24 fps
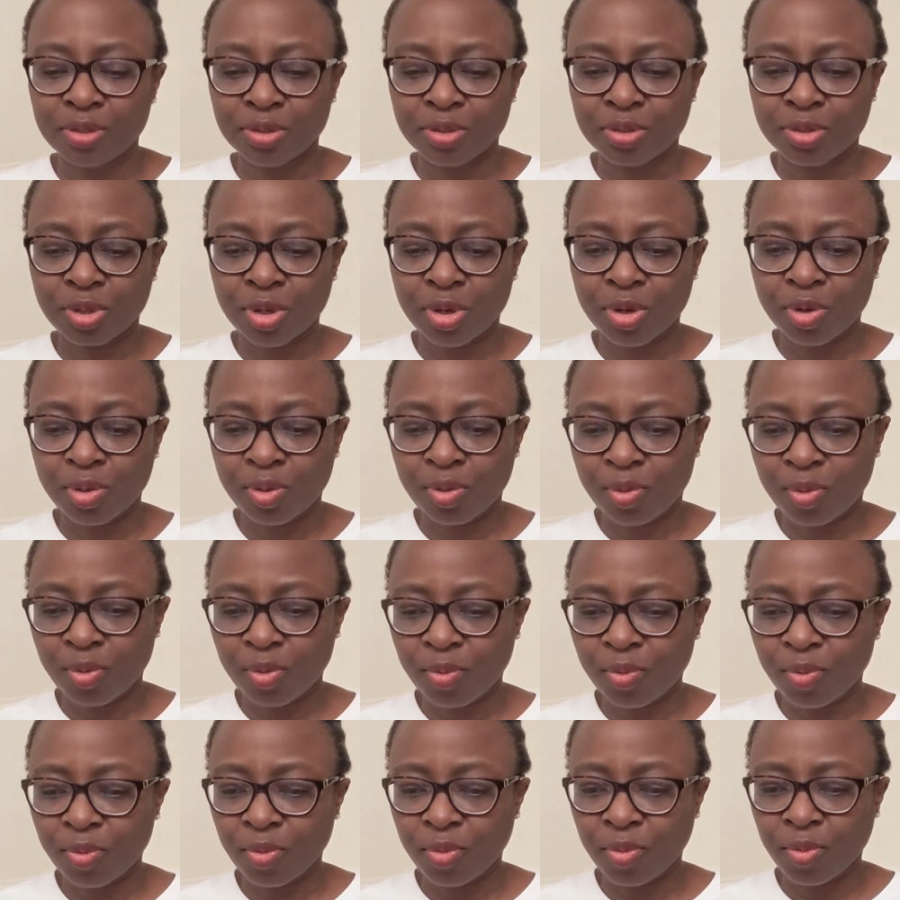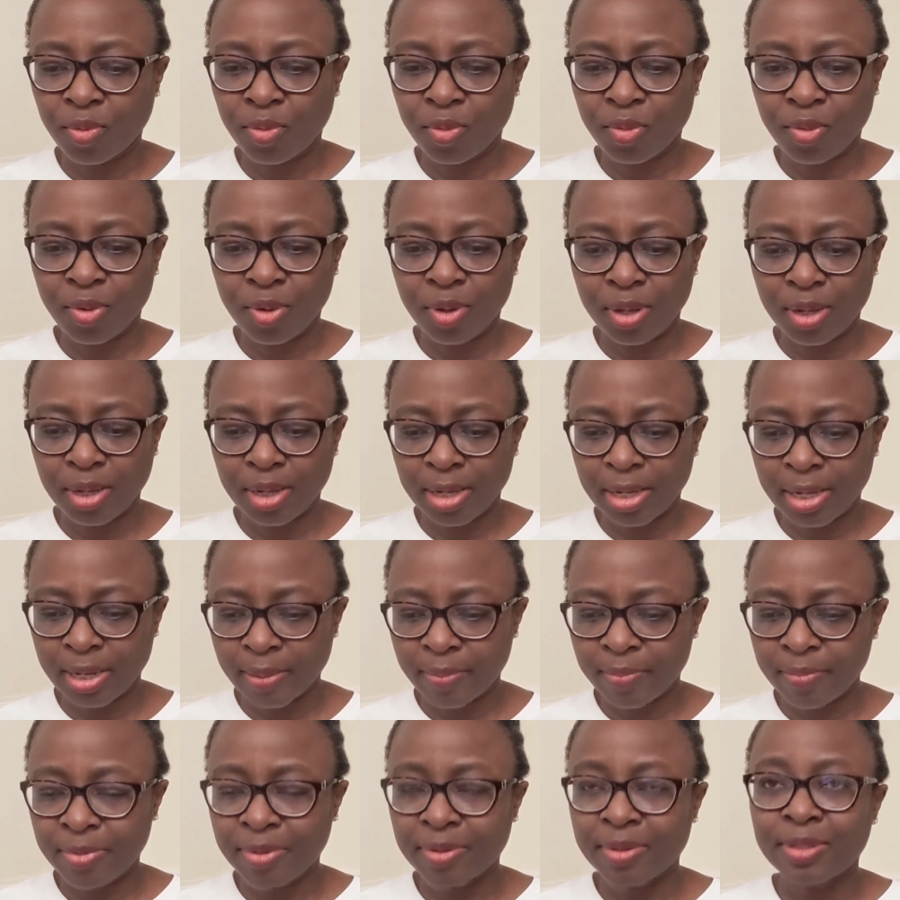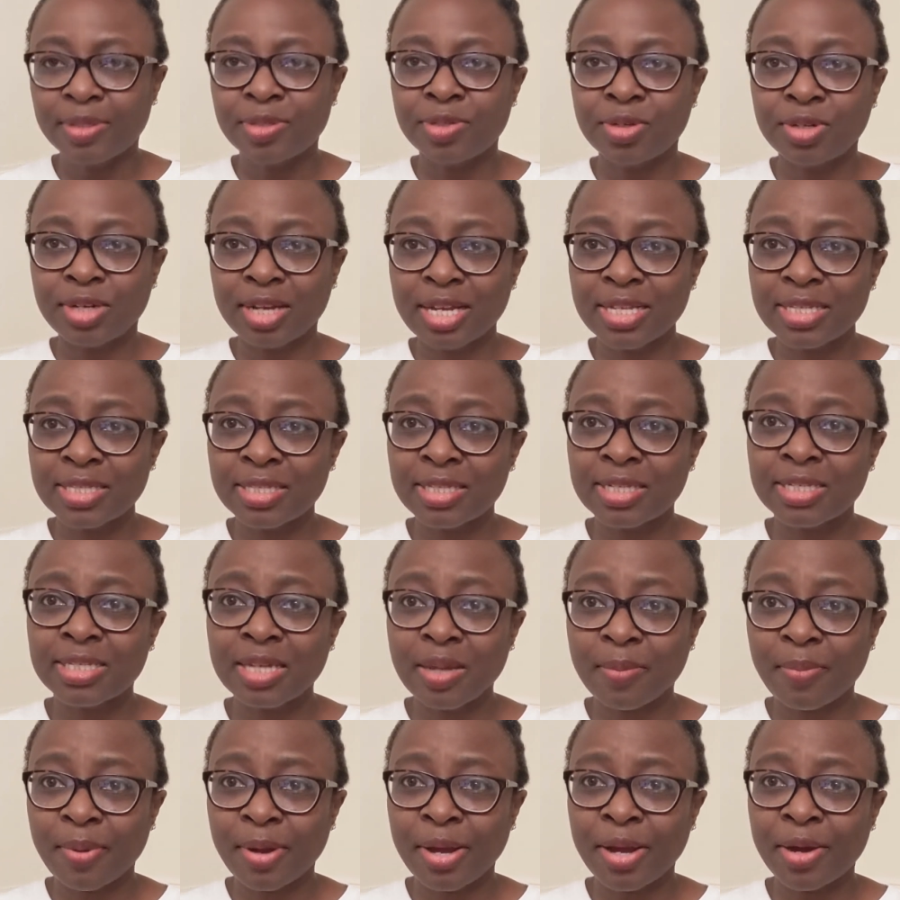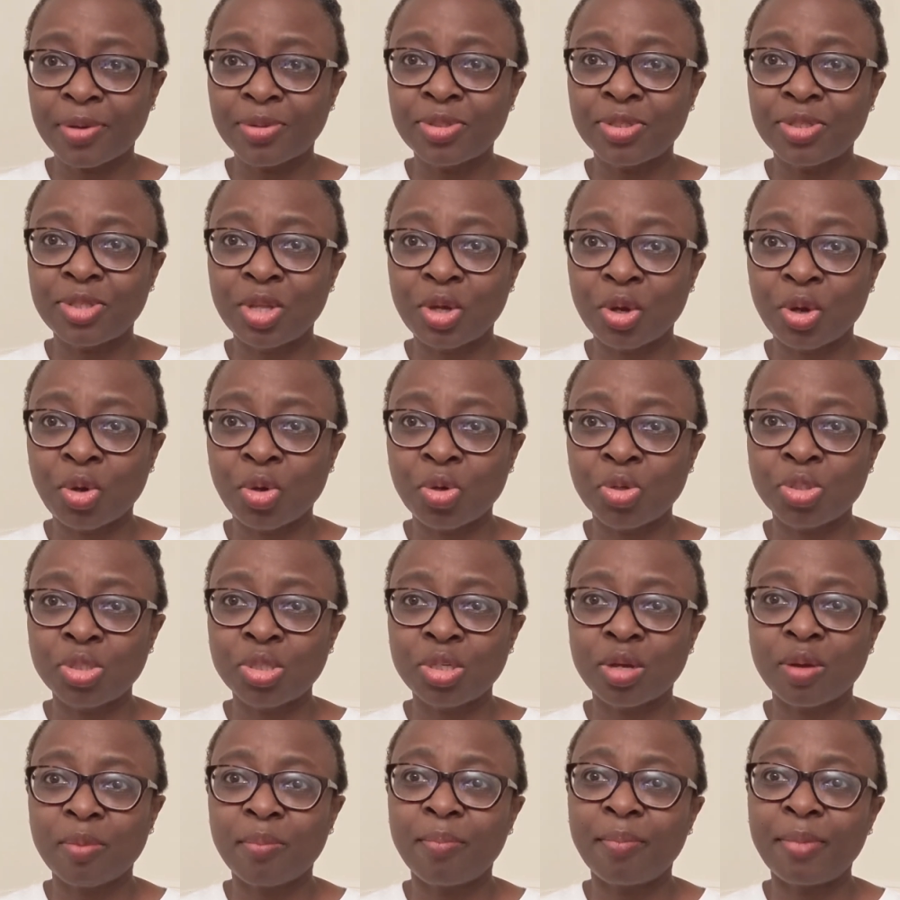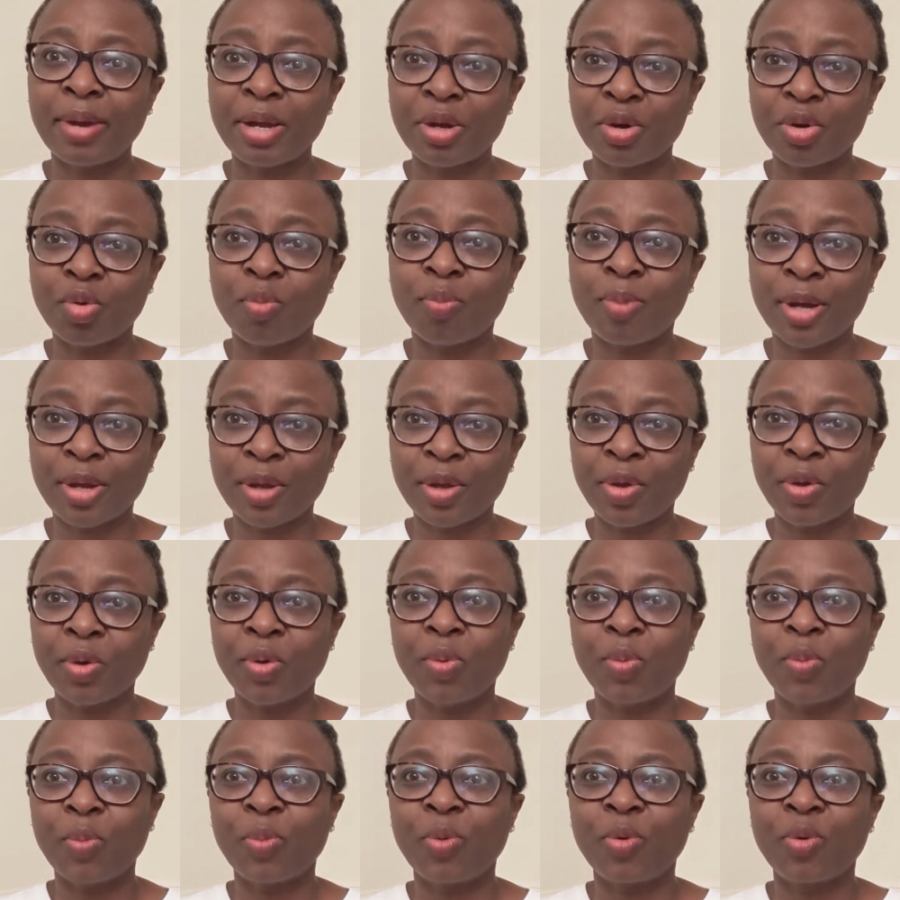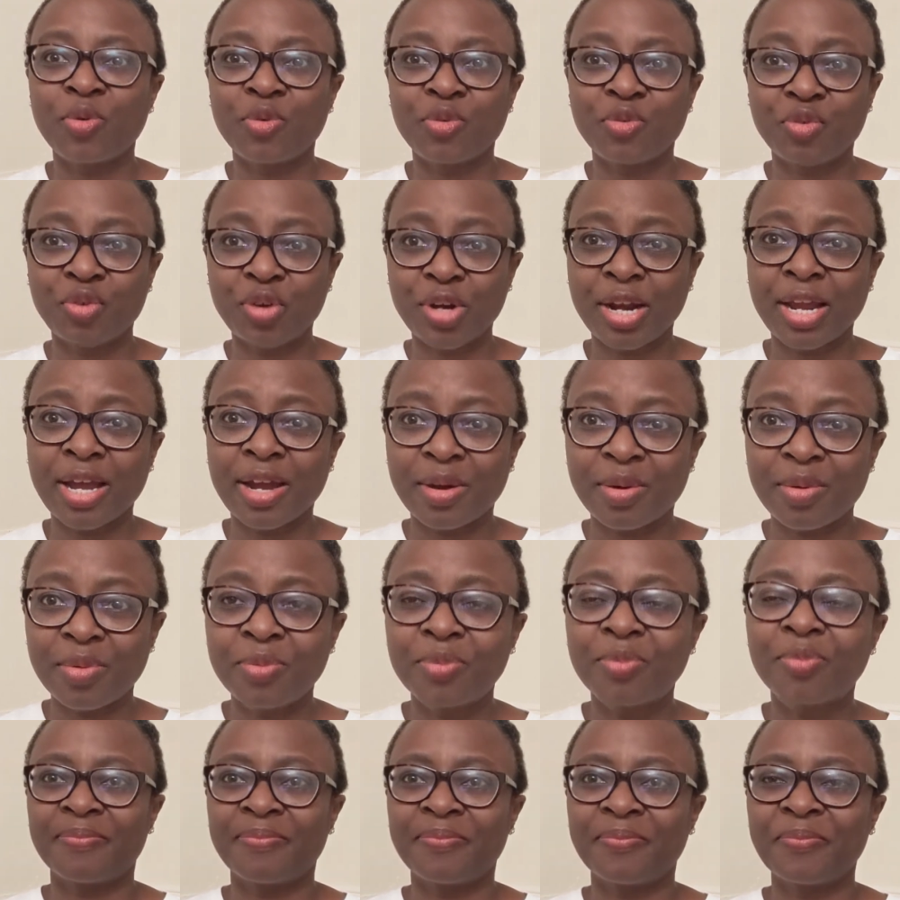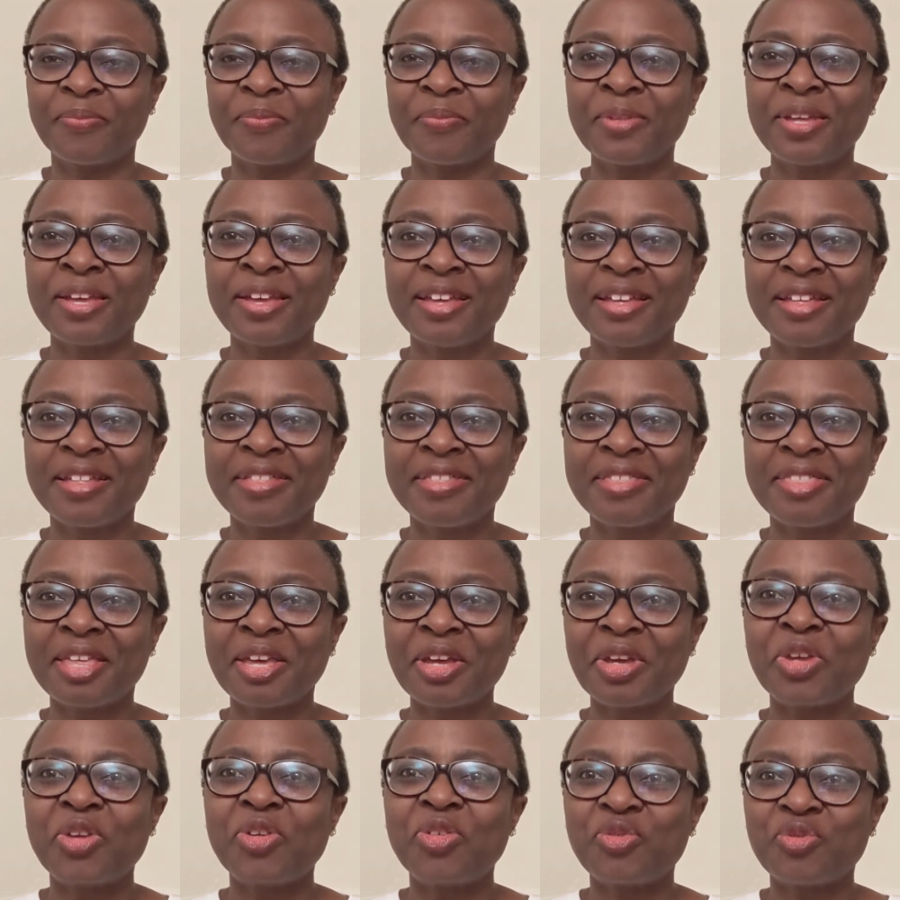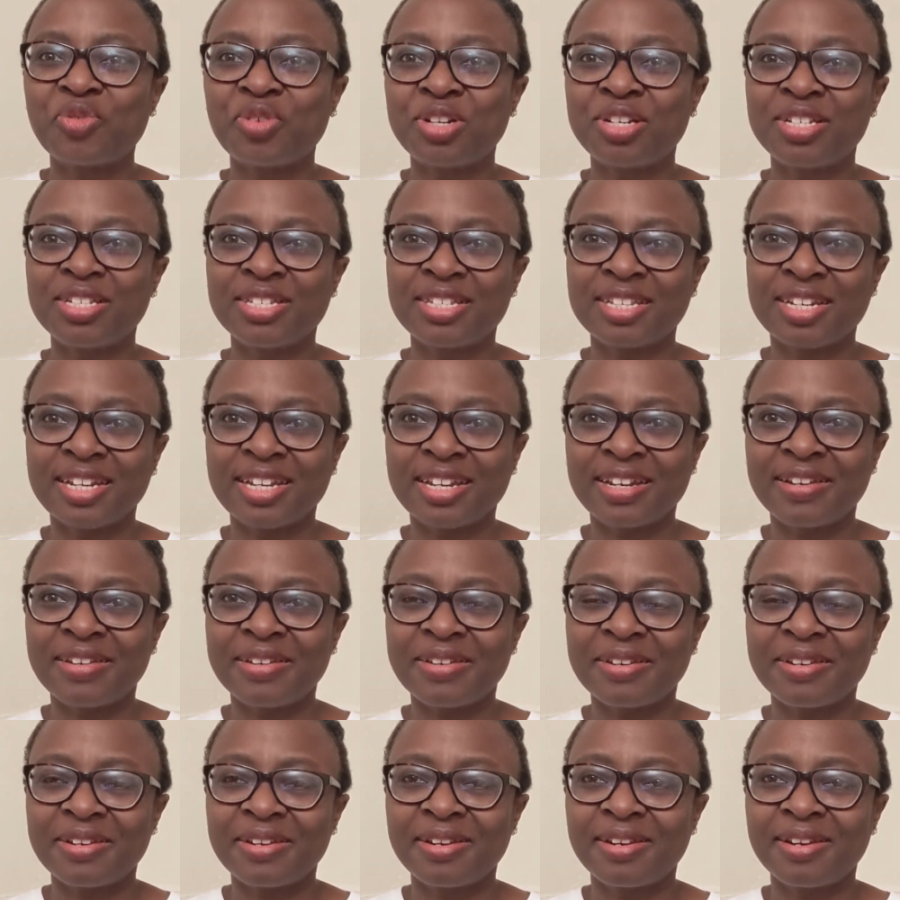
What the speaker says: So so that's it about the gut microbiome for now. Thank you for listening.